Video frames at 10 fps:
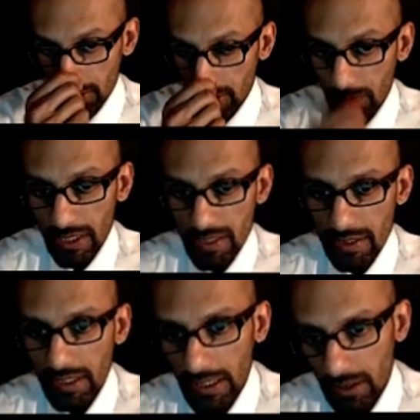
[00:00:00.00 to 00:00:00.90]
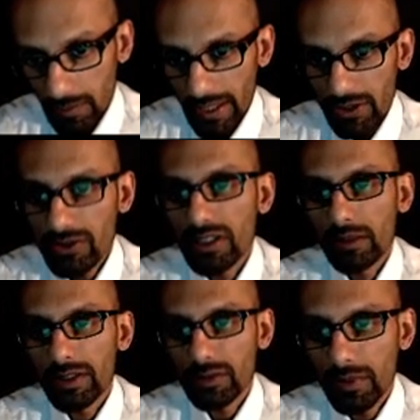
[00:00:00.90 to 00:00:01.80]
you place the needle about 2
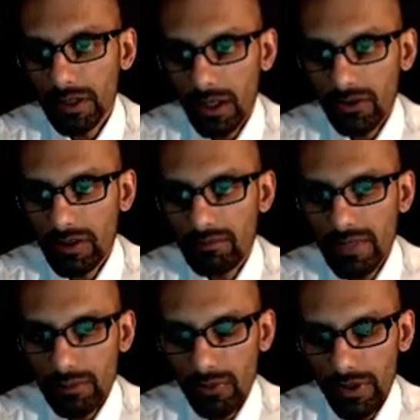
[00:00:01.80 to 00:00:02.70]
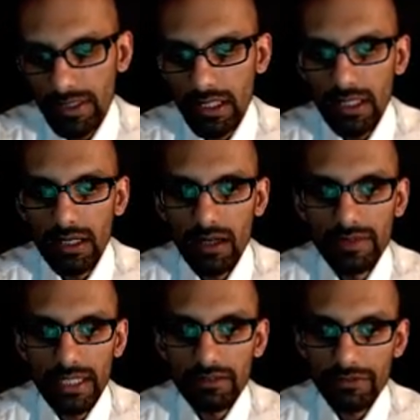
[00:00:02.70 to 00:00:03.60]
centimeters below the midpoint of
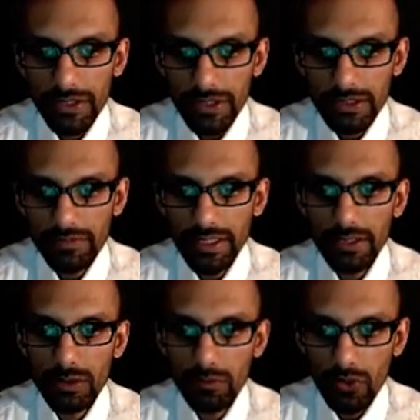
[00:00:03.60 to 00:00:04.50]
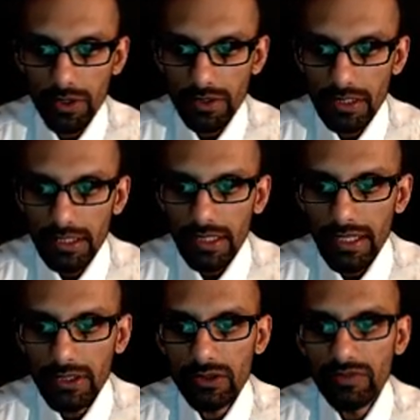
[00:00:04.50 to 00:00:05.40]
the inferior clavicular border,
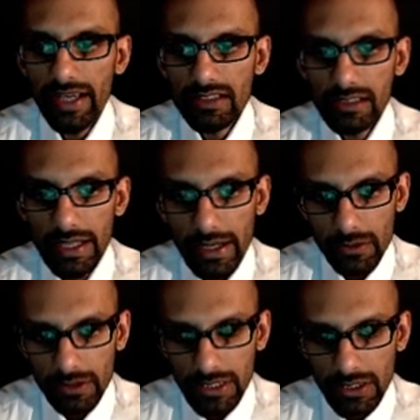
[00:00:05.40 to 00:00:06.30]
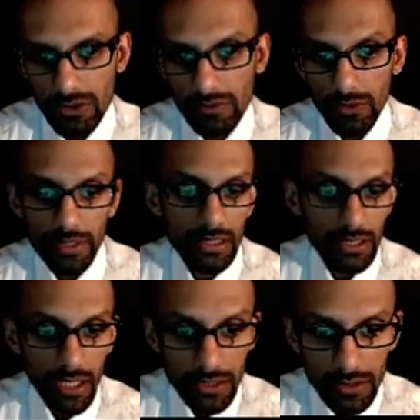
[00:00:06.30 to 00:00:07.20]
and you advance laterally to avoid the
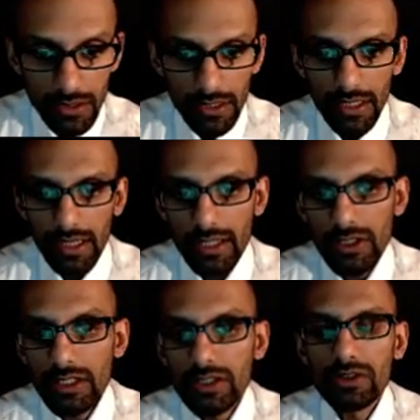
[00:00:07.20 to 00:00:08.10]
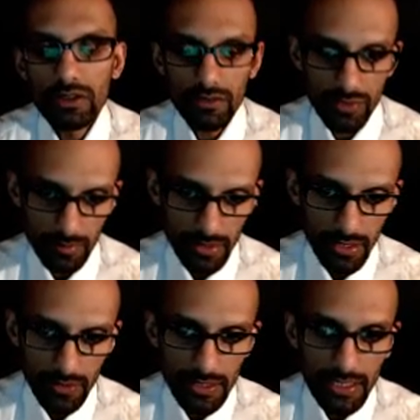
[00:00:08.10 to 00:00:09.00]
lung, and you can use a nerve
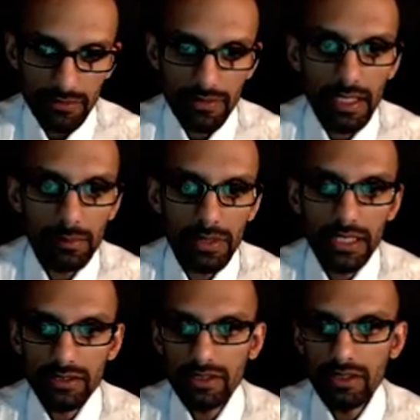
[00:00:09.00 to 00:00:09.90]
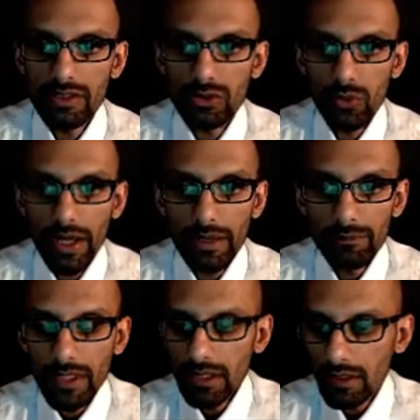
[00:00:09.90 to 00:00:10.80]
stimulator to identify the plexus in this way.
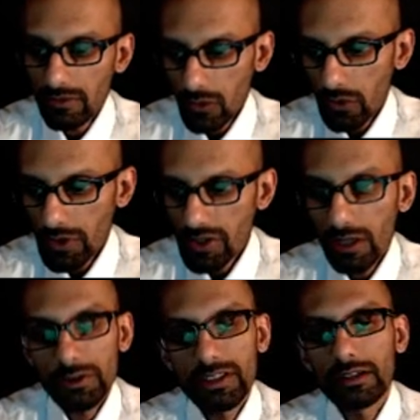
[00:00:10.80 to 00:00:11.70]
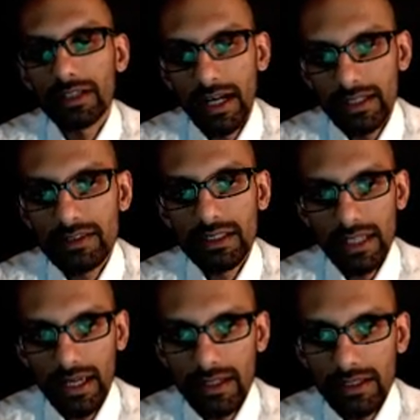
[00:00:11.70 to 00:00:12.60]
Of course, ultrasound guidance,
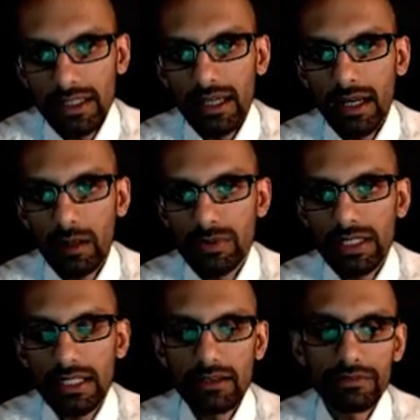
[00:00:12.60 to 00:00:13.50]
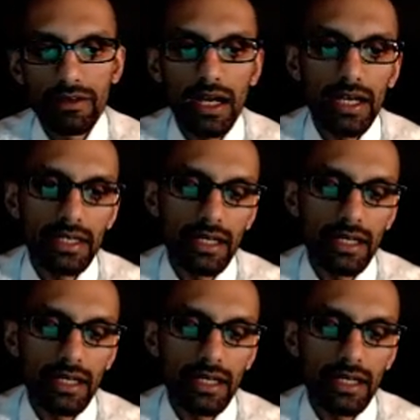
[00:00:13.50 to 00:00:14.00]
again, helps identify